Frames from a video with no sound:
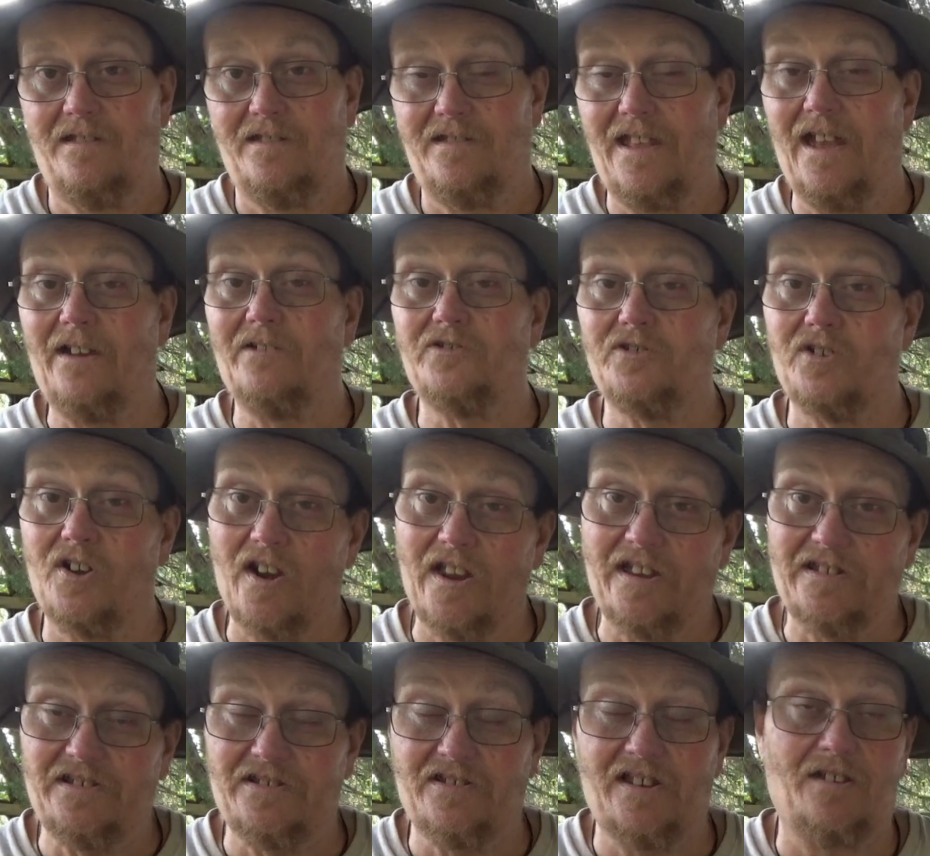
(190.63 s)
That was
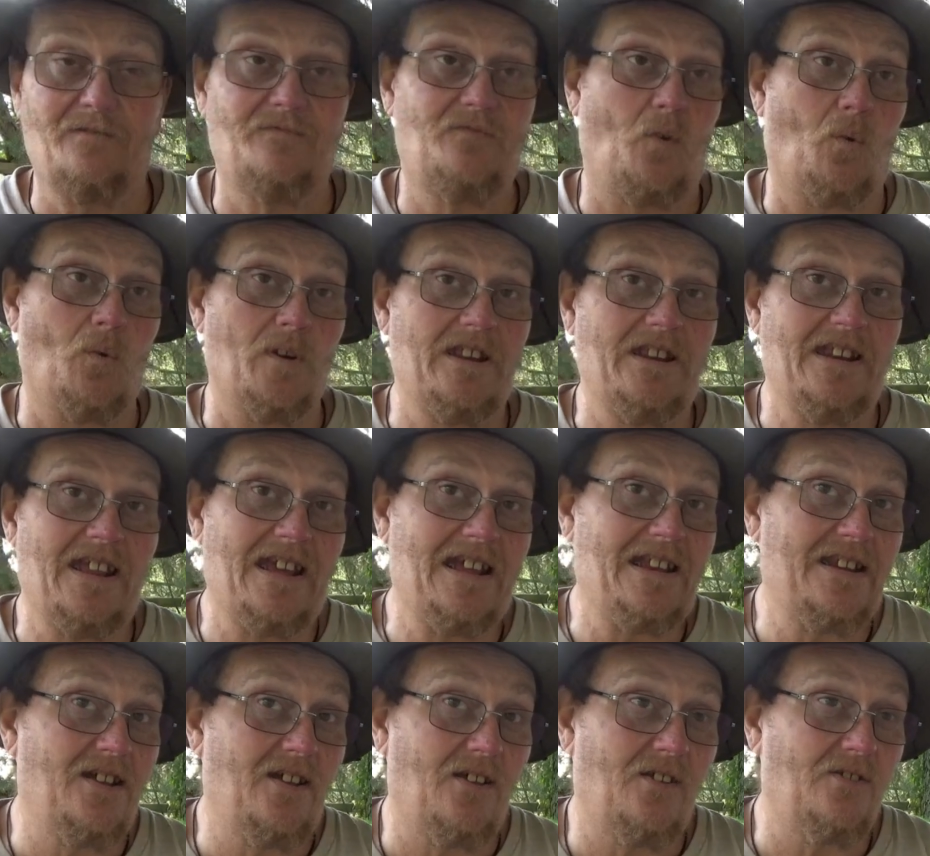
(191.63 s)
crazy. It's like
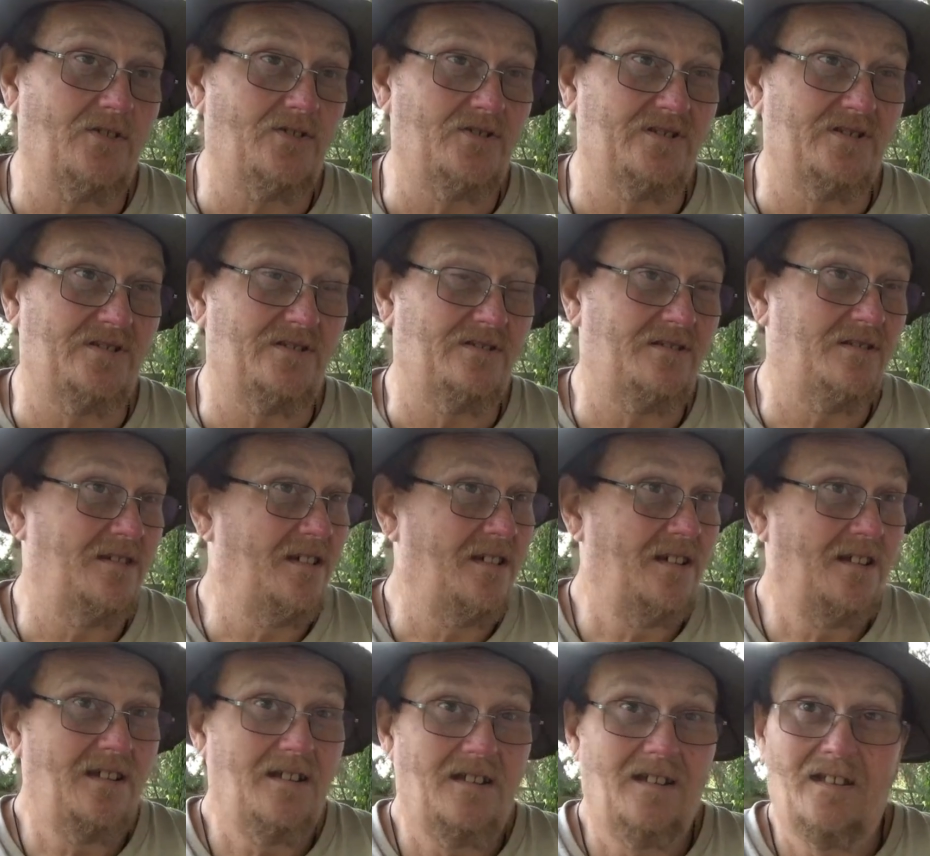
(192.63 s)

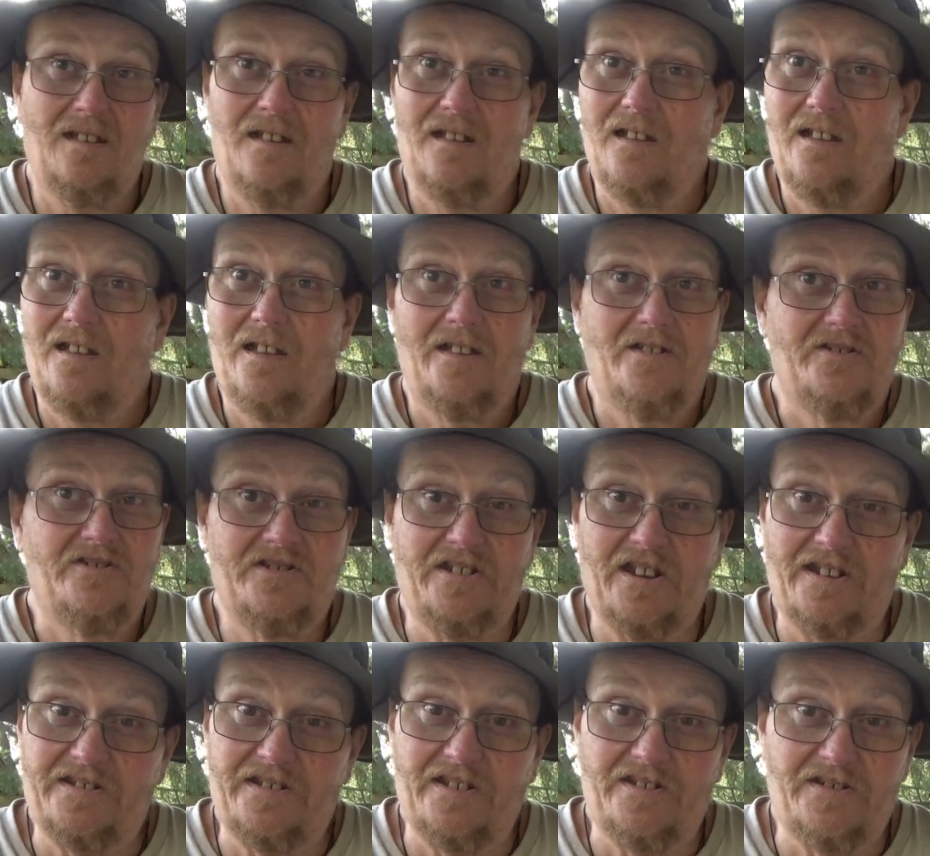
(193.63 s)

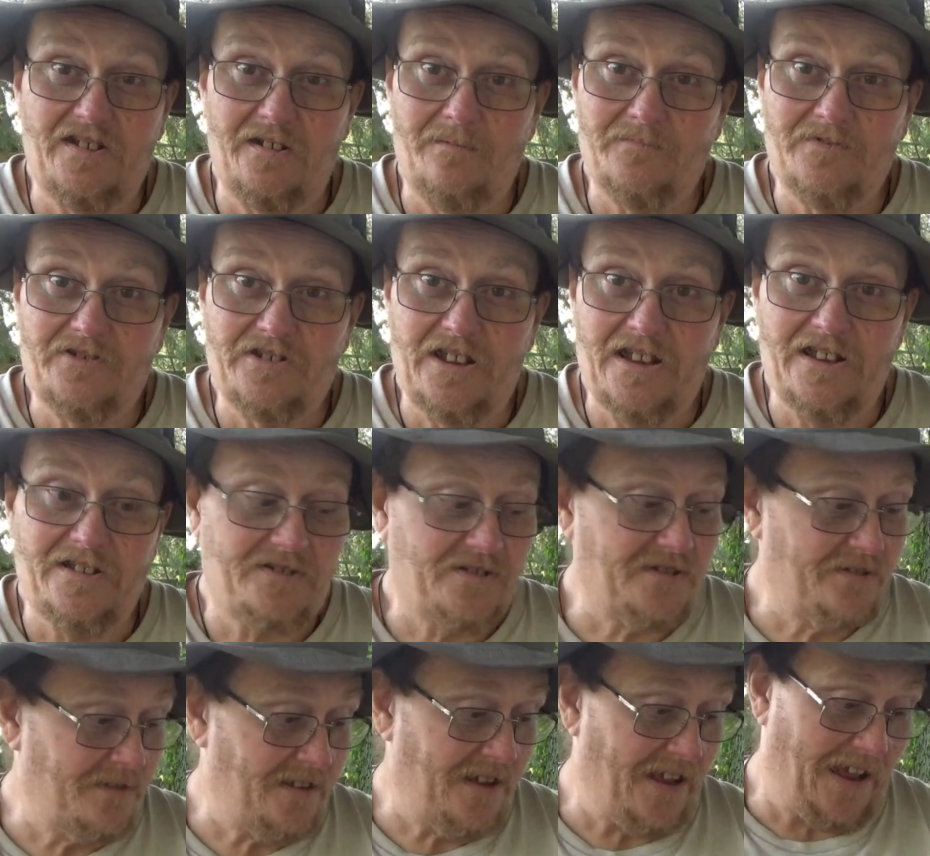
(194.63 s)
$49.60 something.
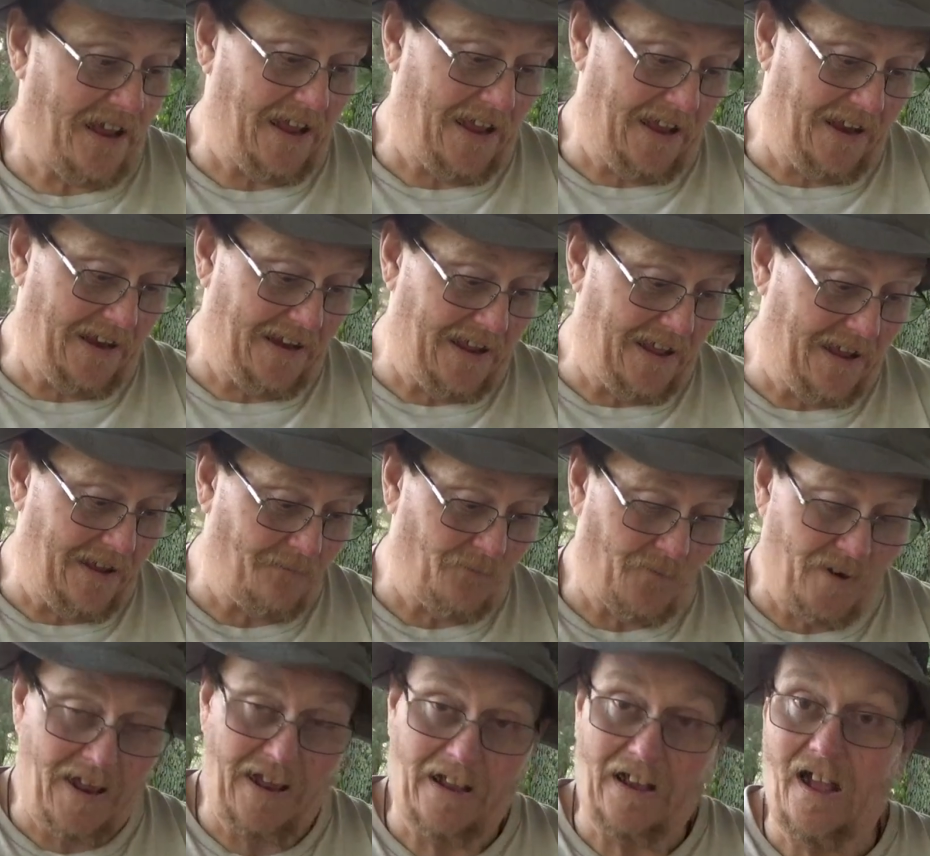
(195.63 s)
And
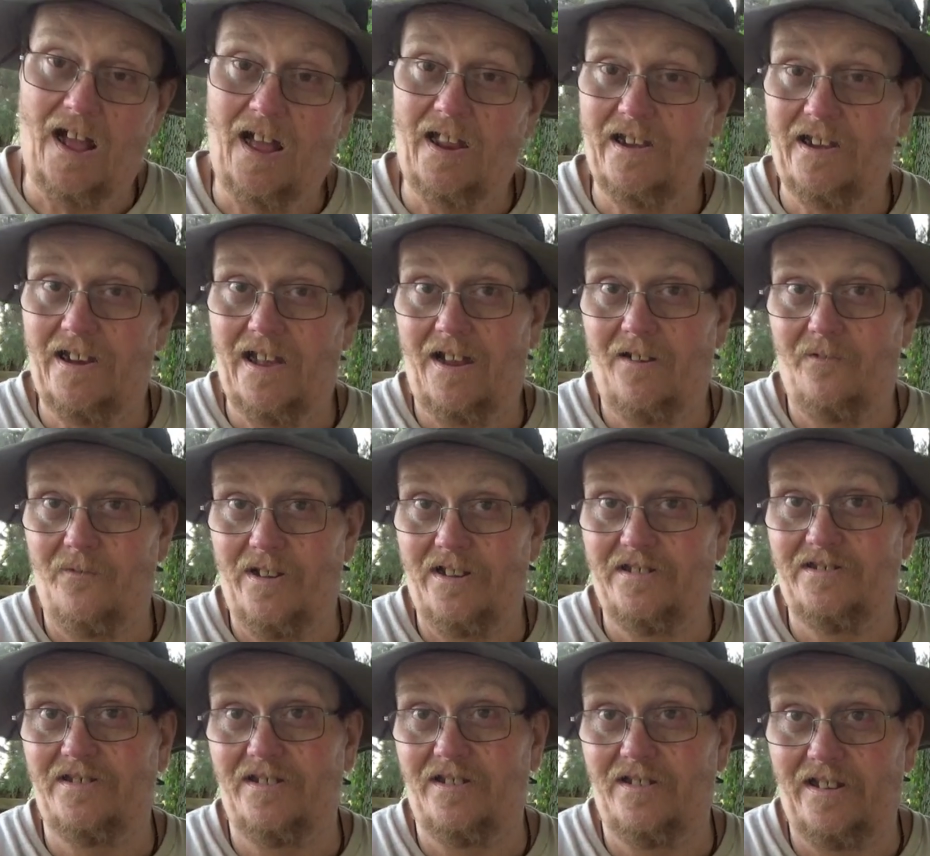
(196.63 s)
when I got it, I
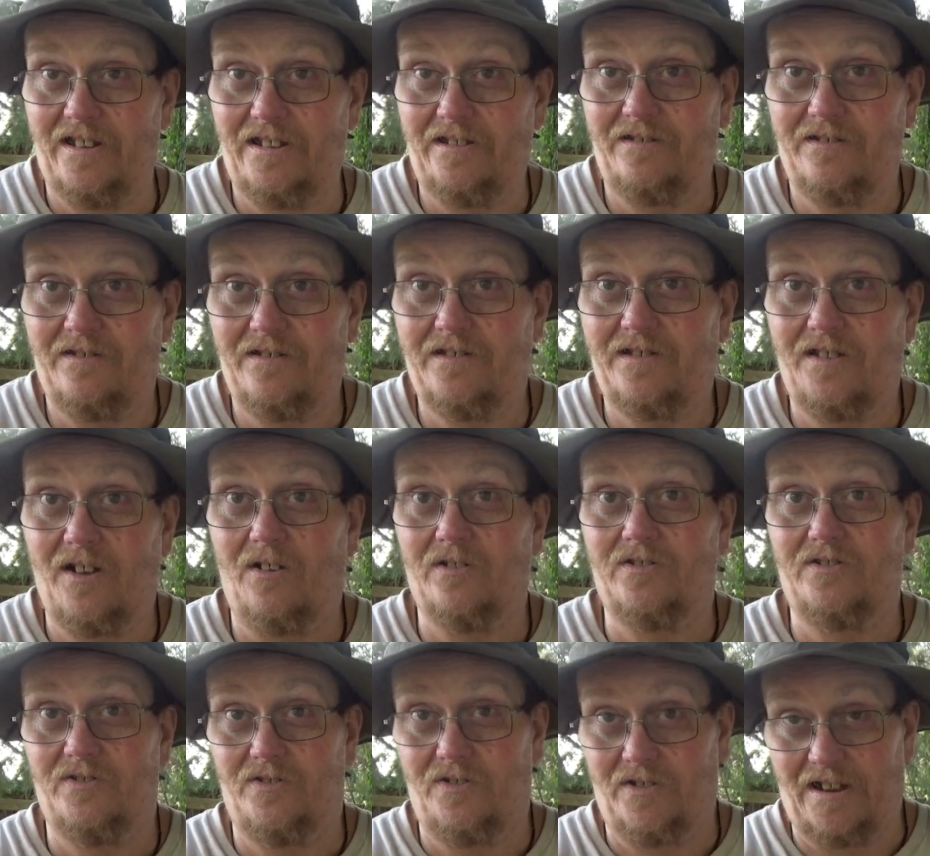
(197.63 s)
originally talked
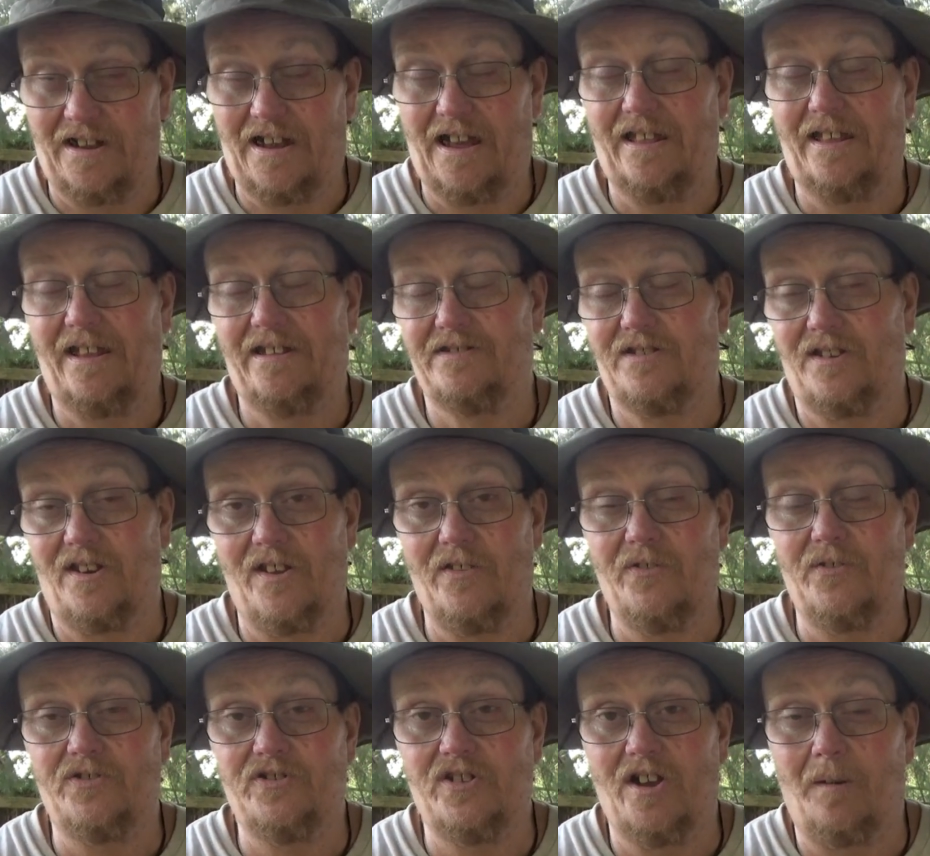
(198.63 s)
to a guy that has a
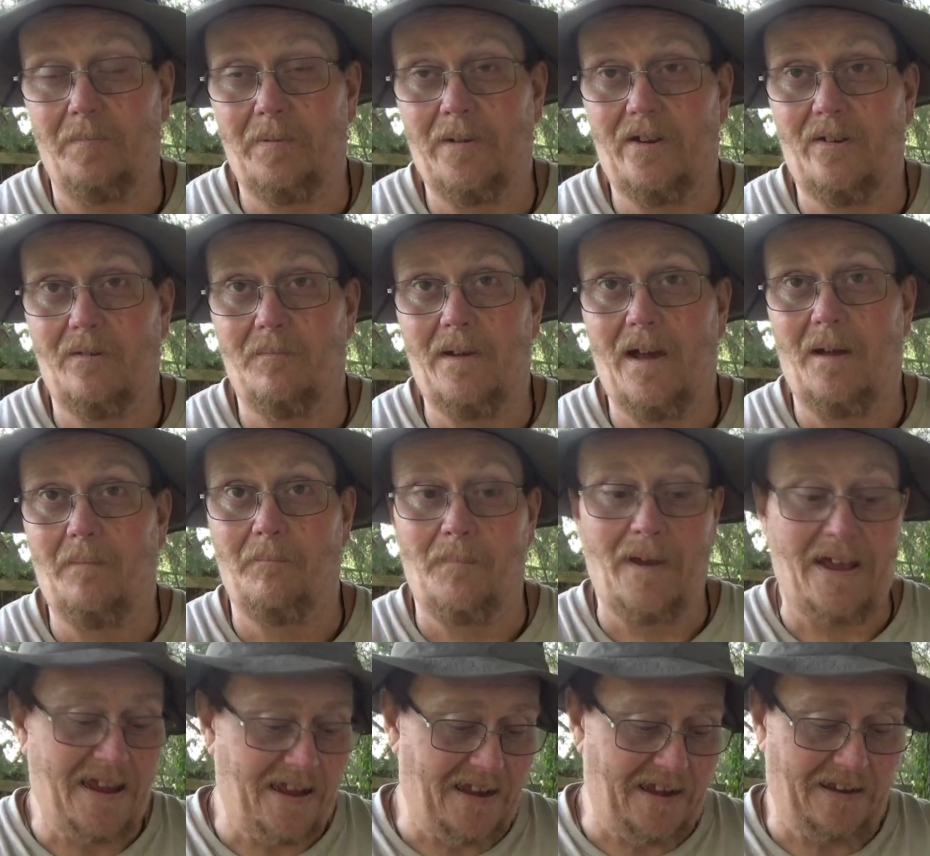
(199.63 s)
leather shop here about
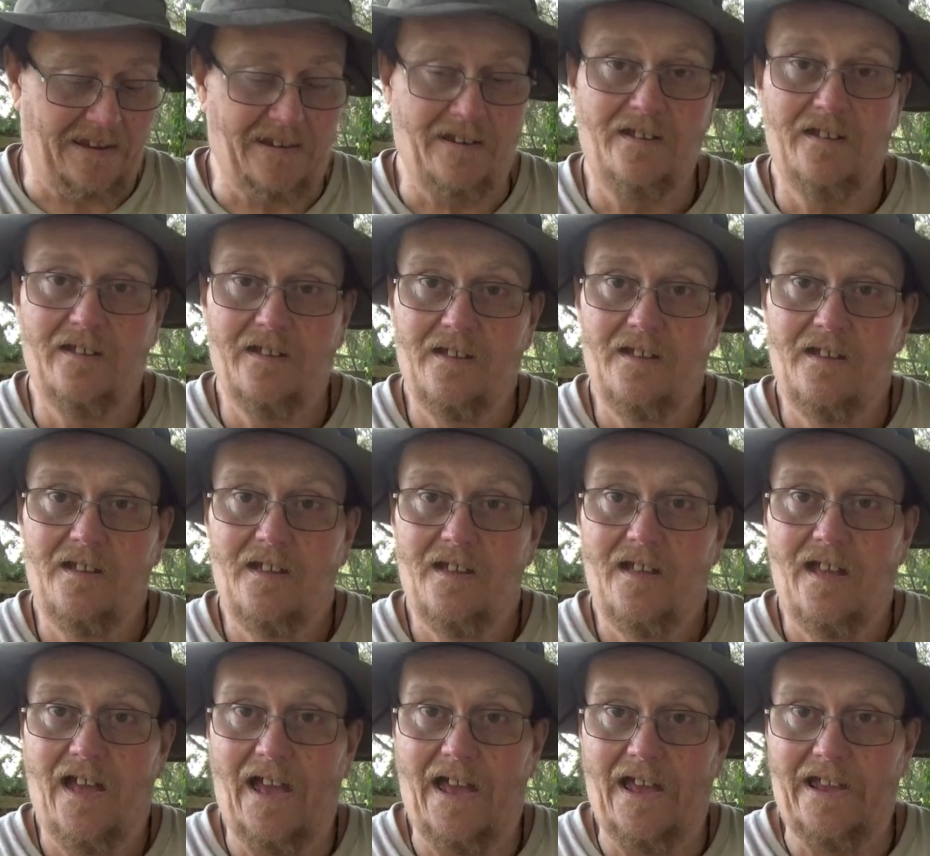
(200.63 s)
making
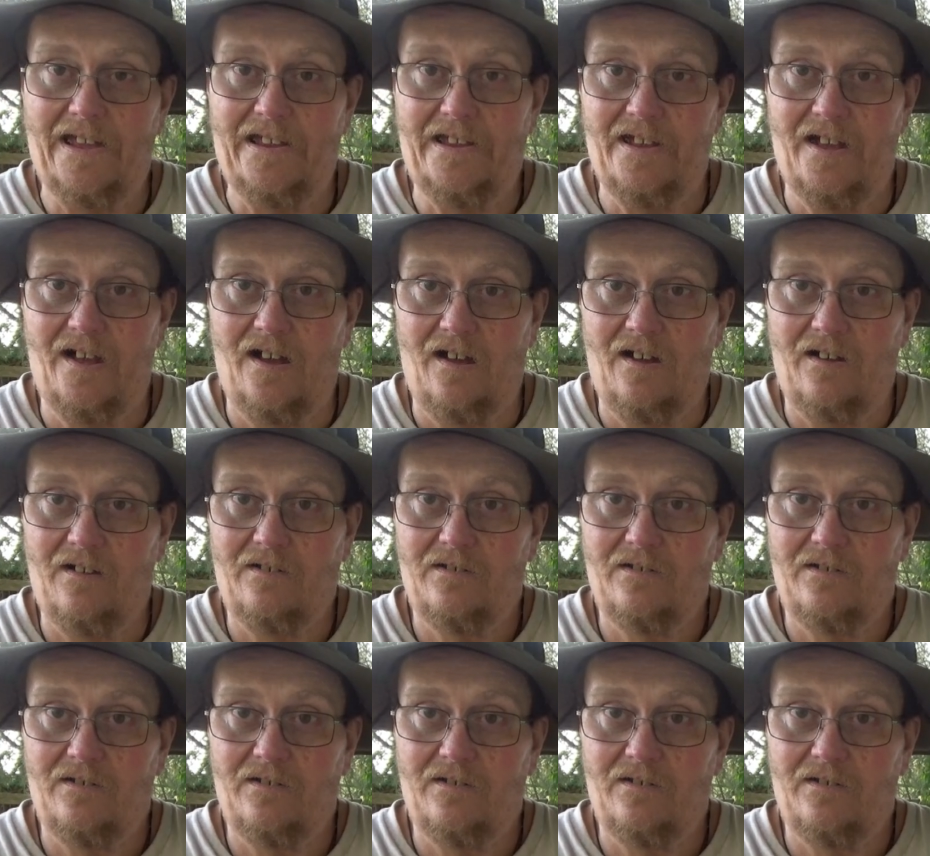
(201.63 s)
a